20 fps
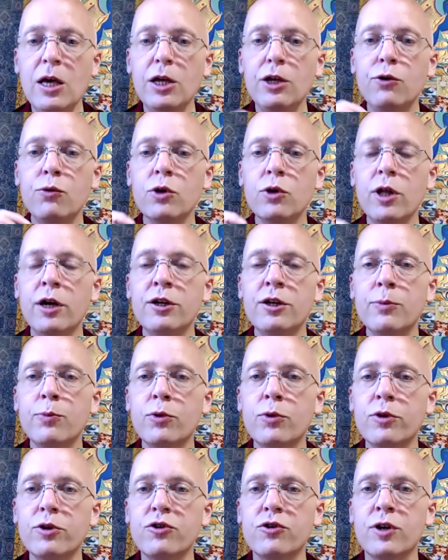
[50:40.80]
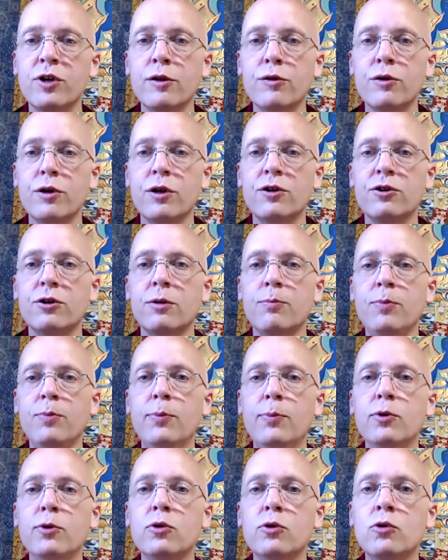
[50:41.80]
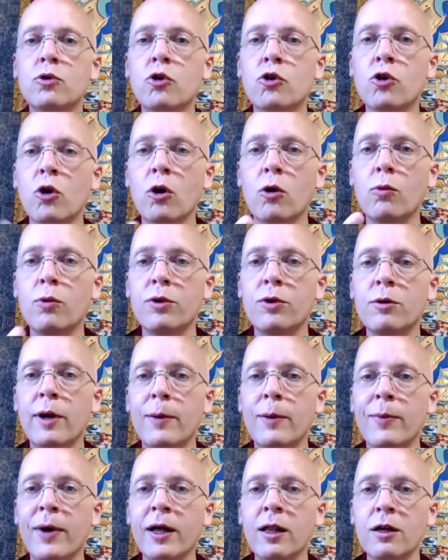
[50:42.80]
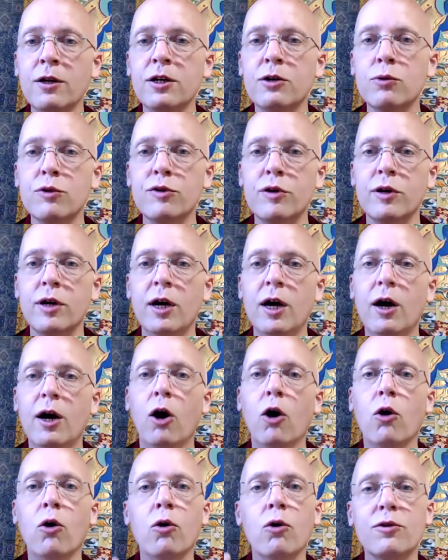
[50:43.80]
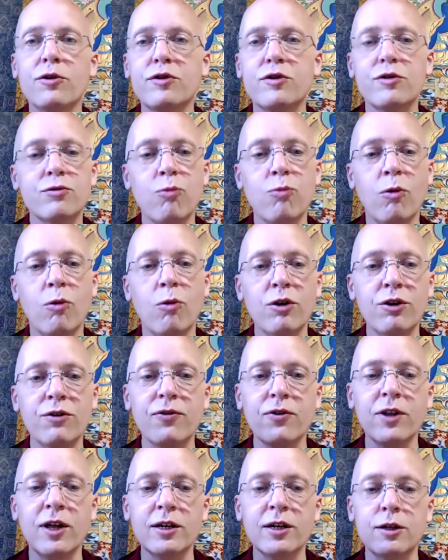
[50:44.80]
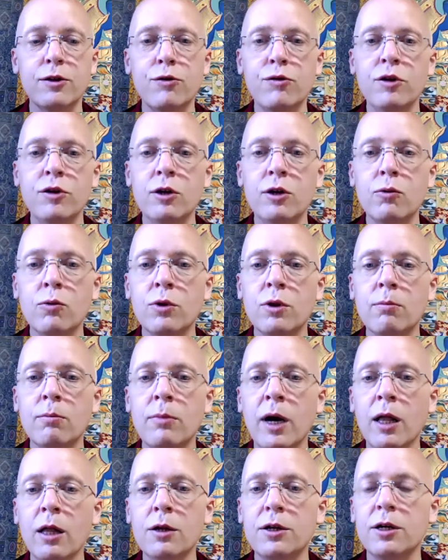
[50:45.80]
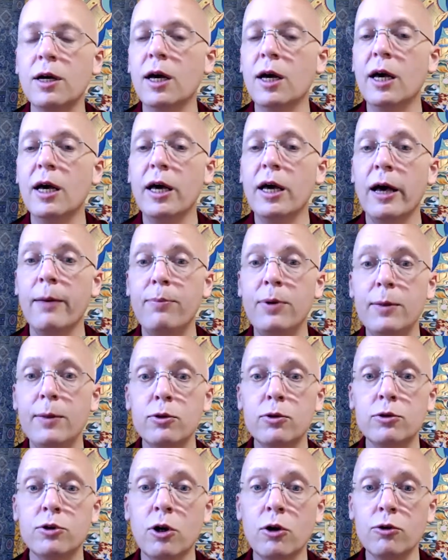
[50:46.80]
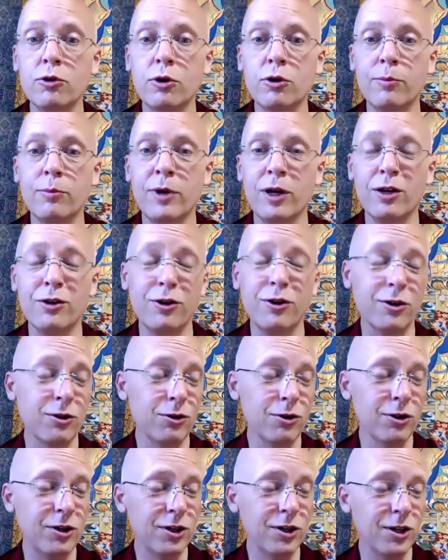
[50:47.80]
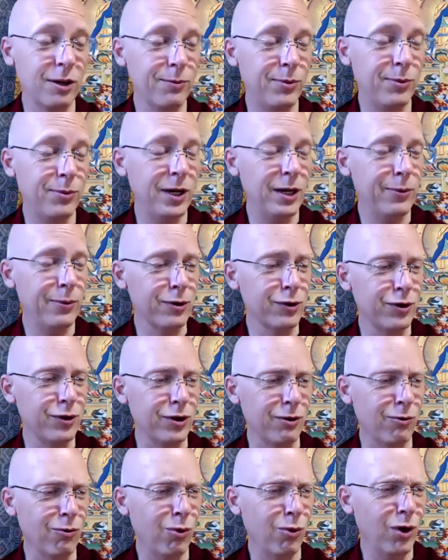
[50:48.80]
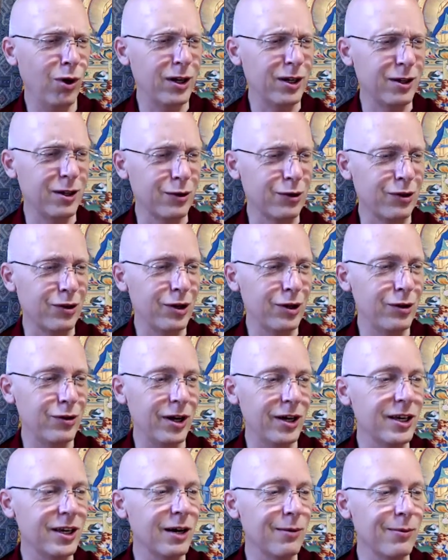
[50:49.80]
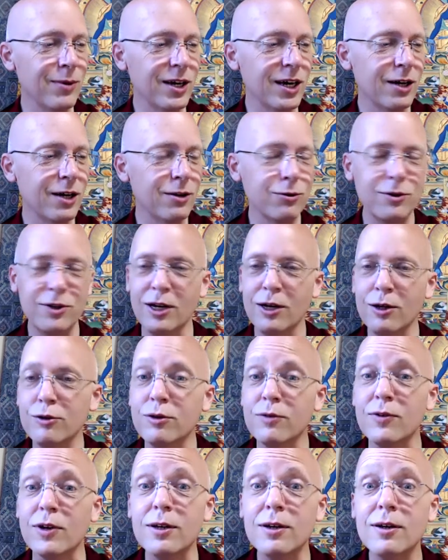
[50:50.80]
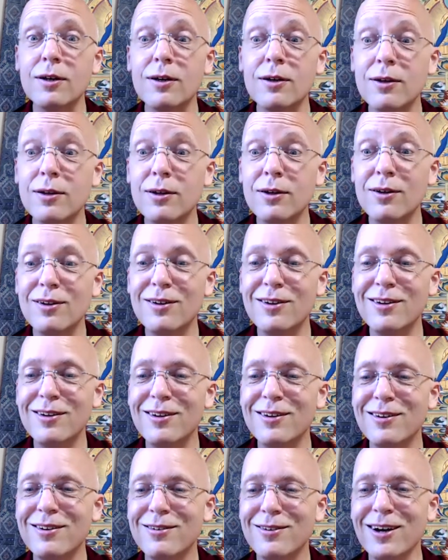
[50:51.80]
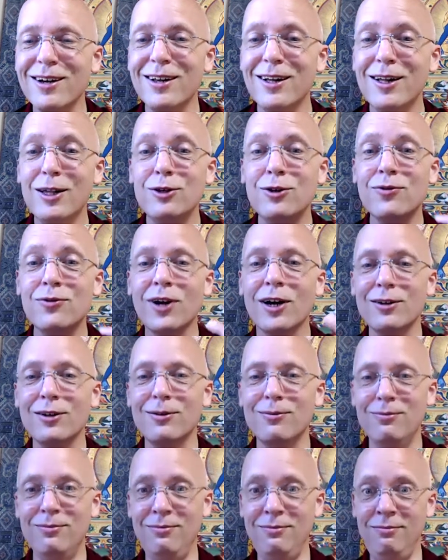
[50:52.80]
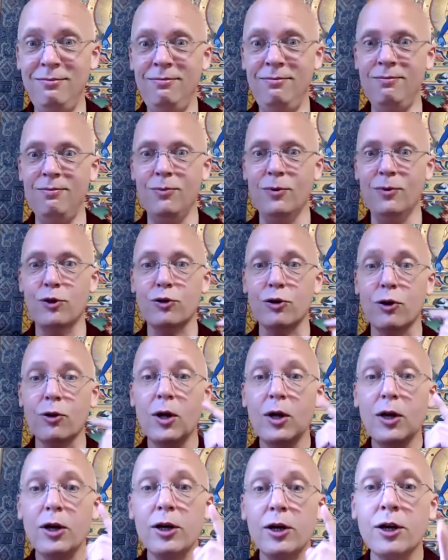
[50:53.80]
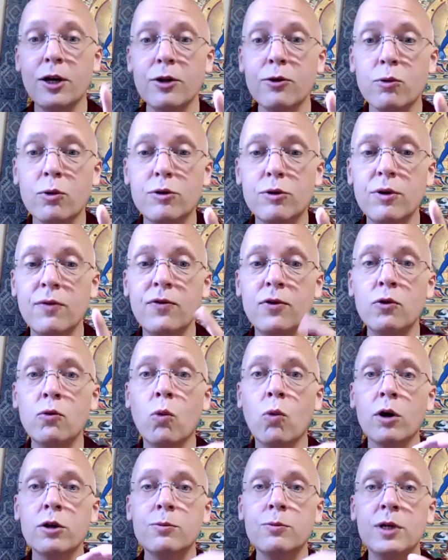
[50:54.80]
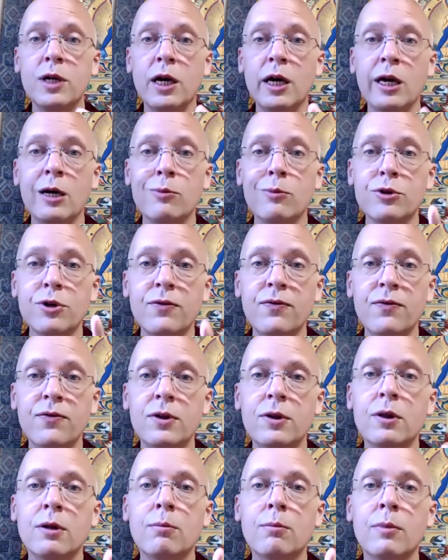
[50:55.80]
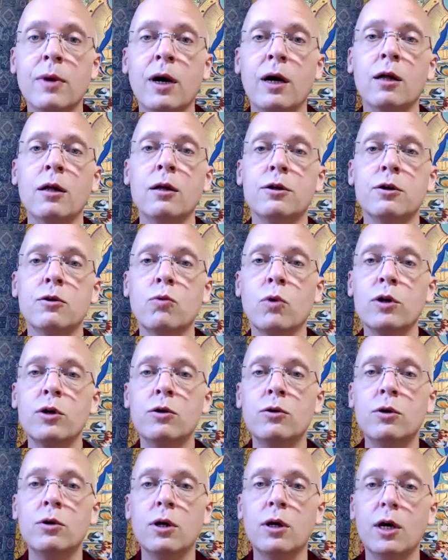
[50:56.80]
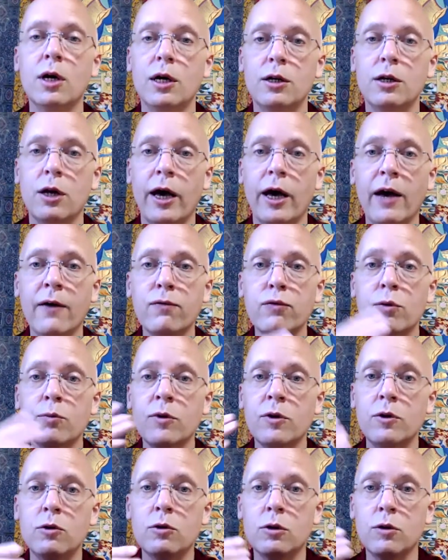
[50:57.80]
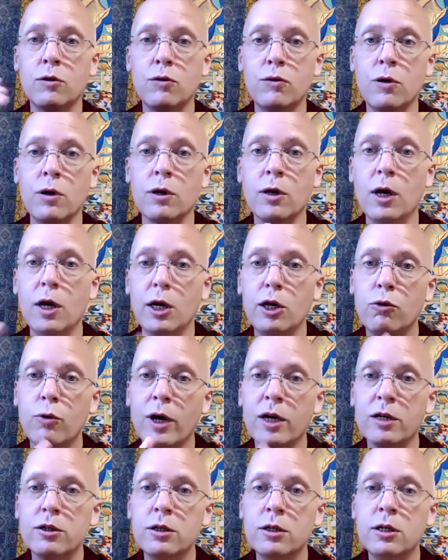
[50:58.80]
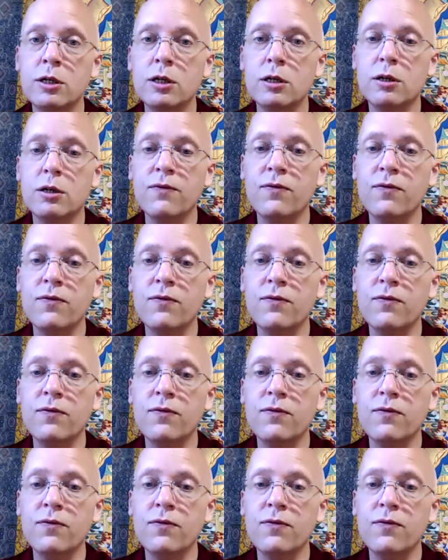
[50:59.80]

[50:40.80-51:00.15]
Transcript: you will end up with a translation that people who know it with the melody will say, Oh, this is wonderful. I can sing it with the melody. And people who don't know the melody are going to look at it on paper and say, What is this? I can't make head or tails of it. Right? You've got to. so, in other words, if you want to be able to fit the melody, what you to have something that you can sing, you actually need to